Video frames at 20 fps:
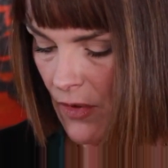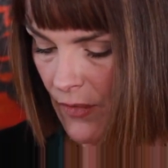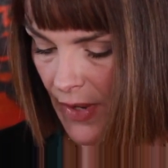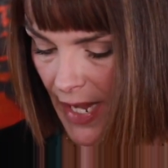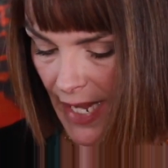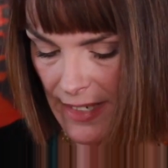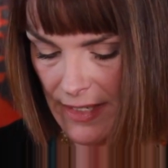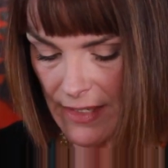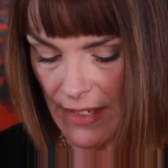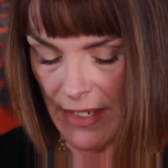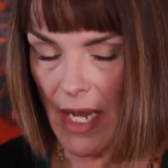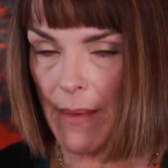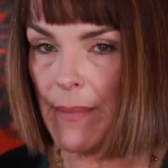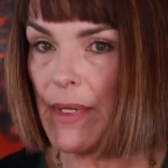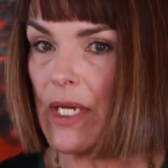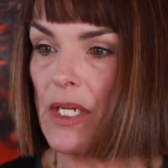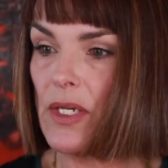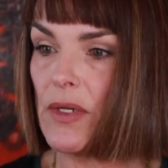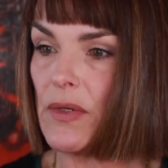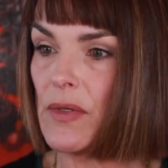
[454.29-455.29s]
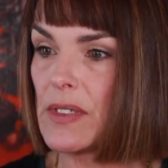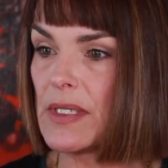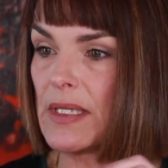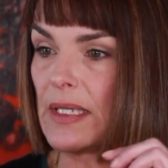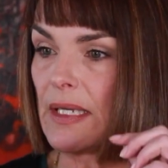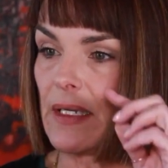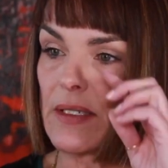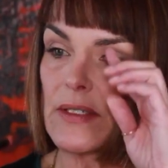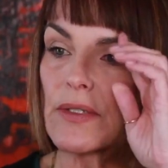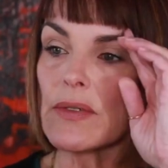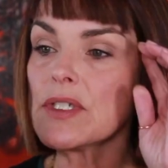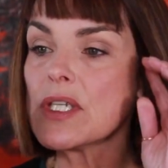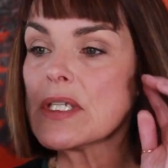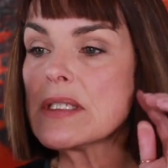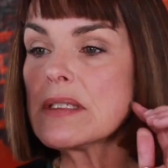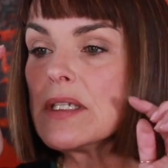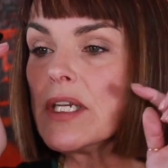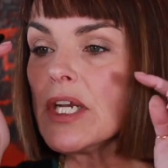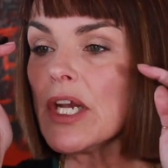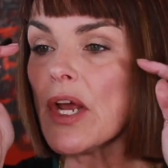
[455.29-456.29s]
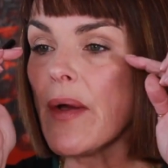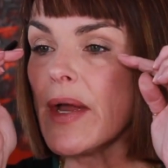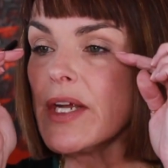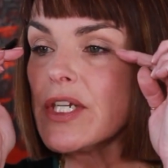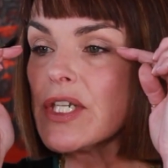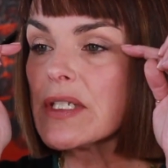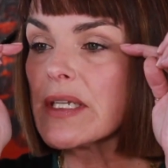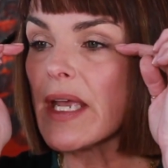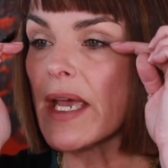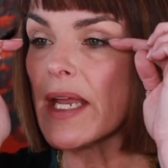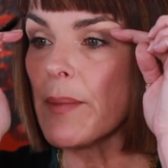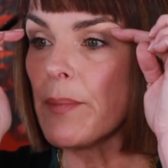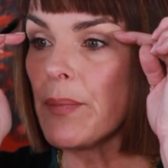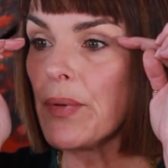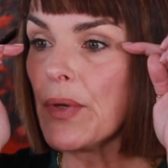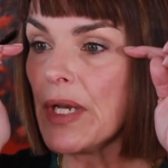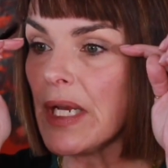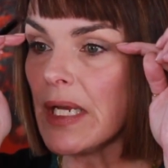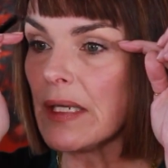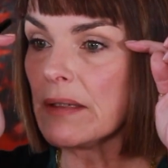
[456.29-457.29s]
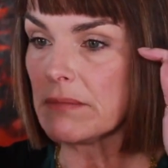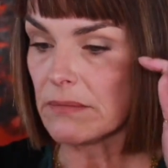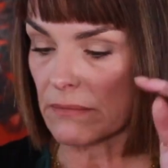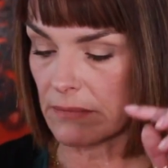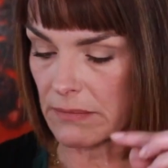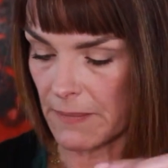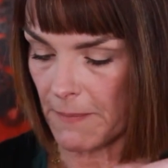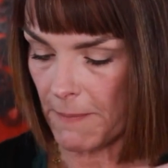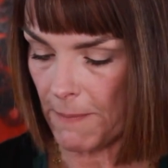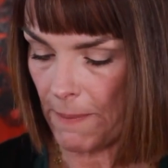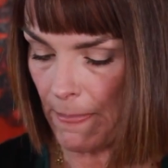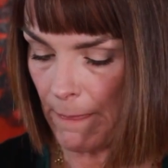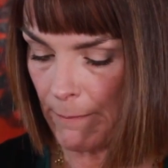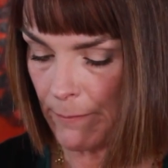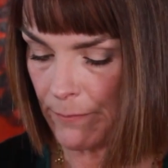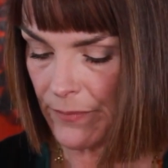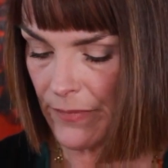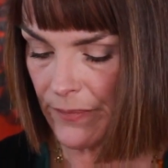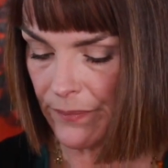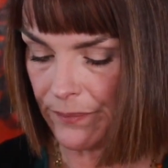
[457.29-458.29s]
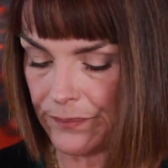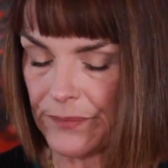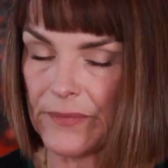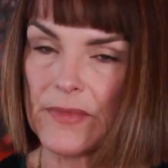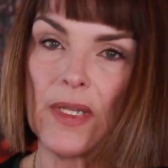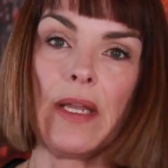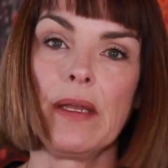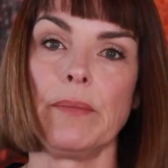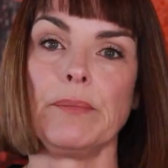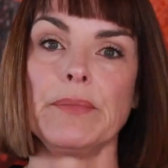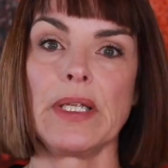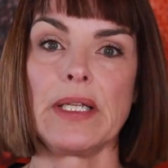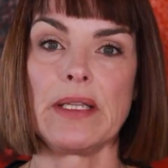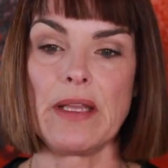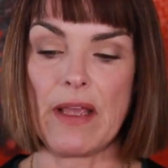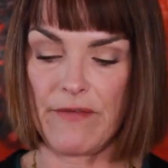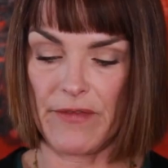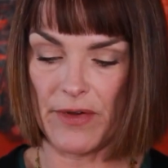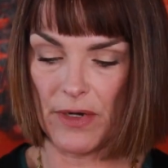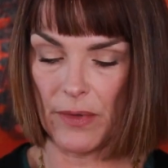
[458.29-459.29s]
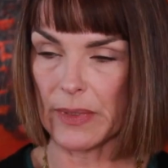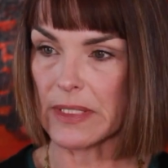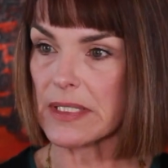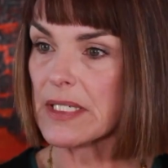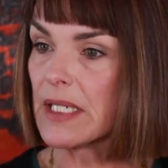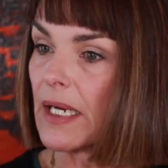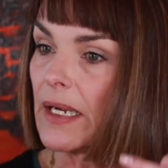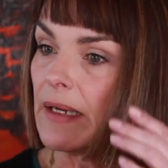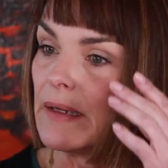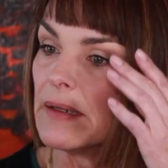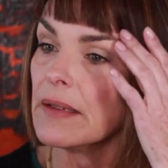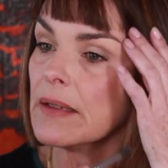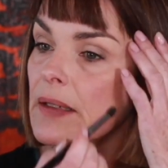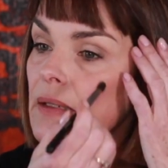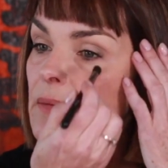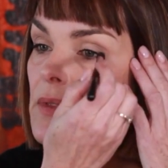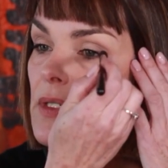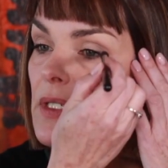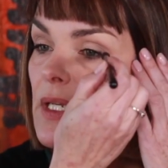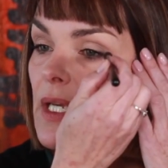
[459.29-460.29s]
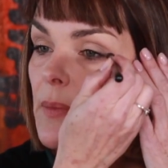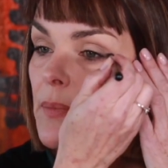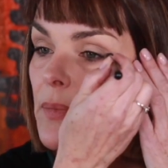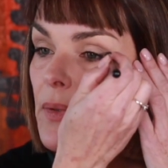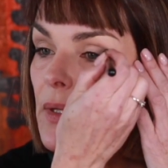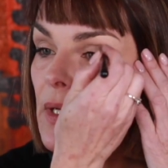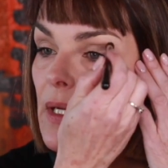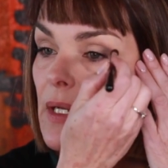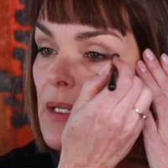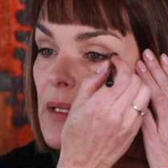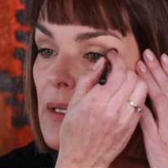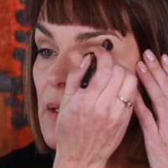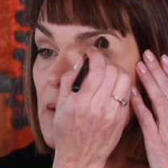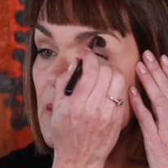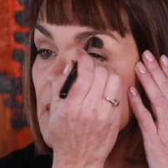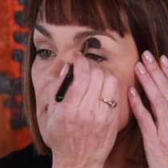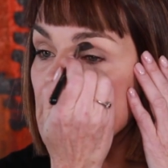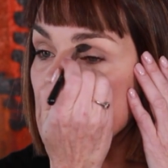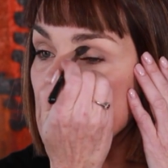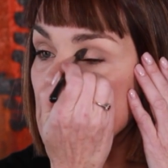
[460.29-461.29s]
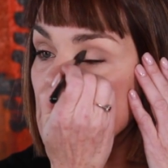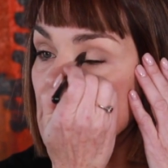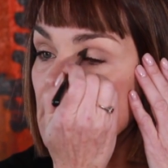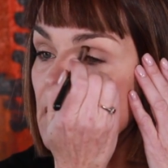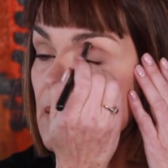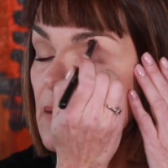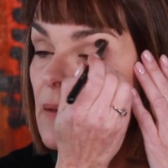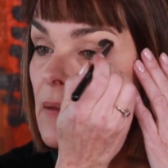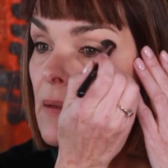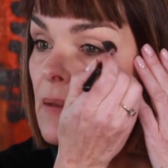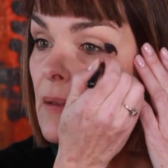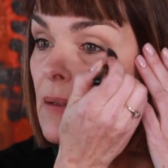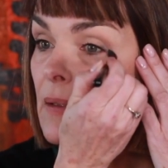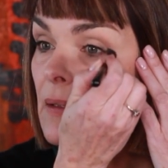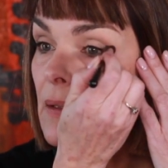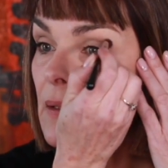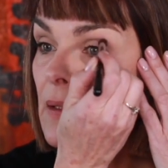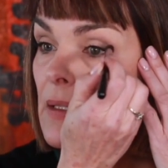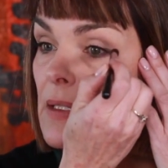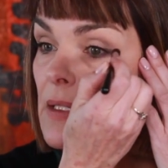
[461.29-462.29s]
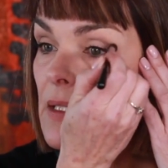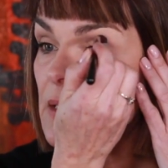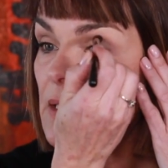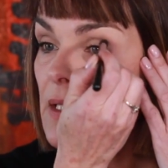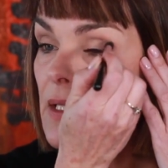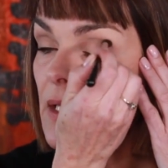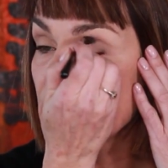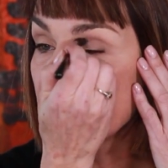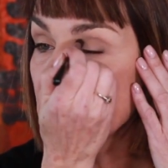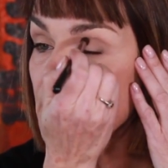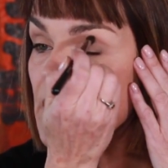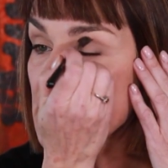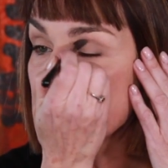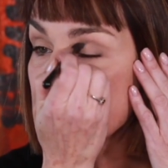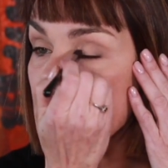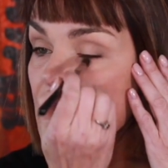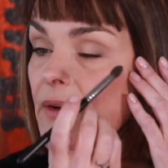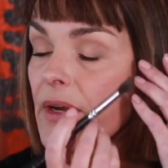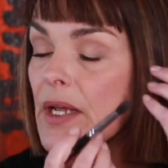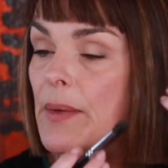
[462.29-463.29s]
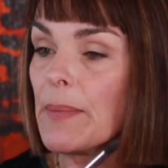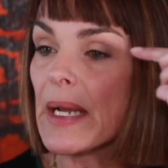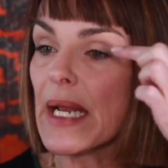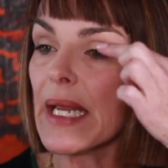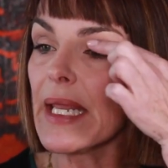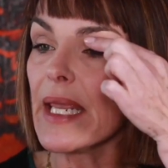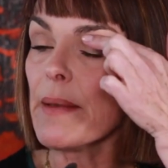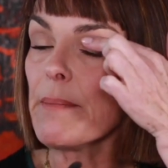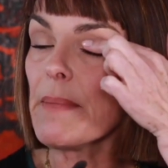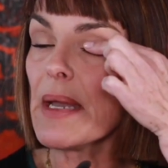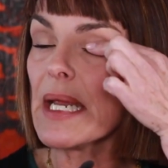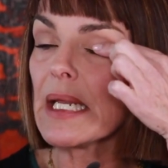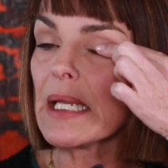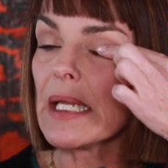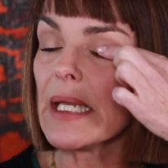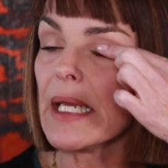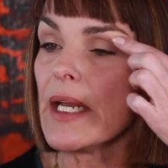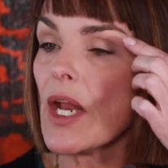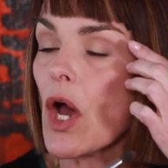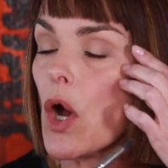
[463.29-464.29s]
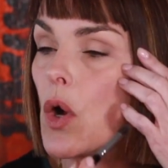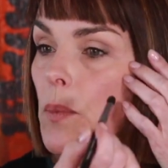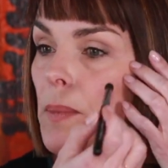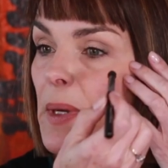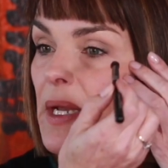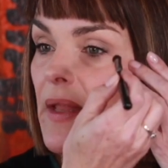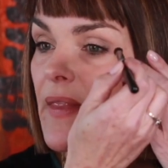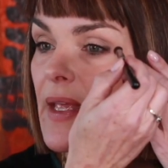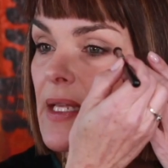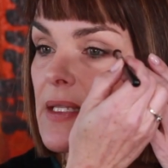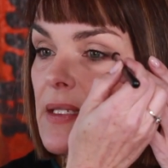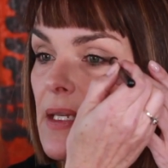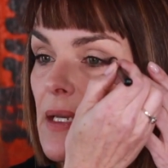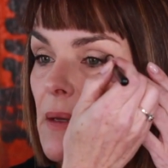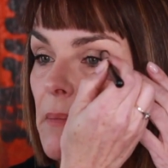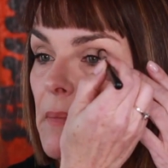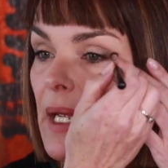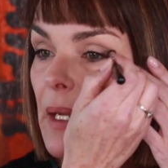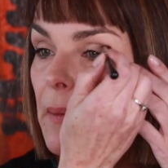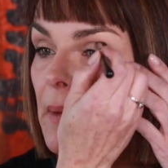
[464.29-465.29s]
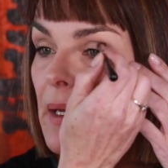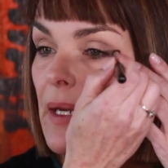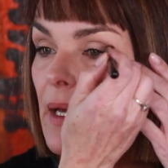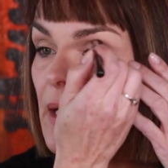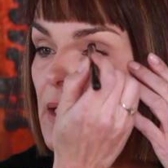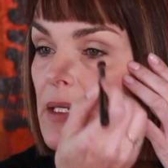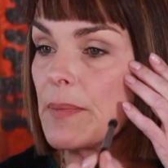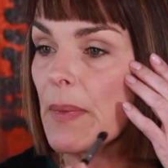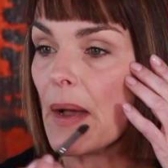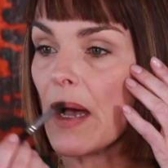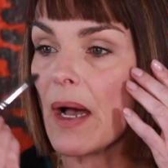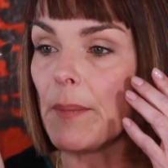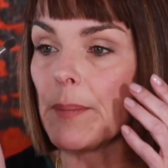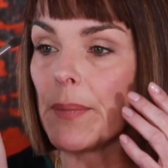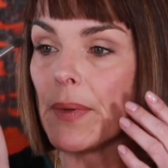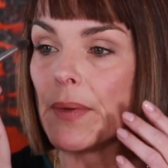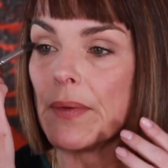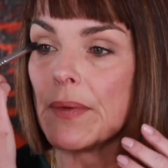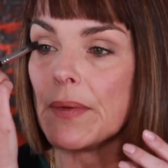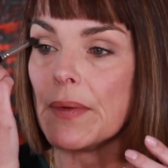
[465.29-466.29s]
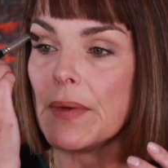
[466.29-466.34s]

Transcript: Okay, so now I'm going to use so just, you know, I just kind of put it, I didn't blend that very well, did I? Just kind of put it on just in the crease area, but I kept my lid open and that's going to make my eyes pop.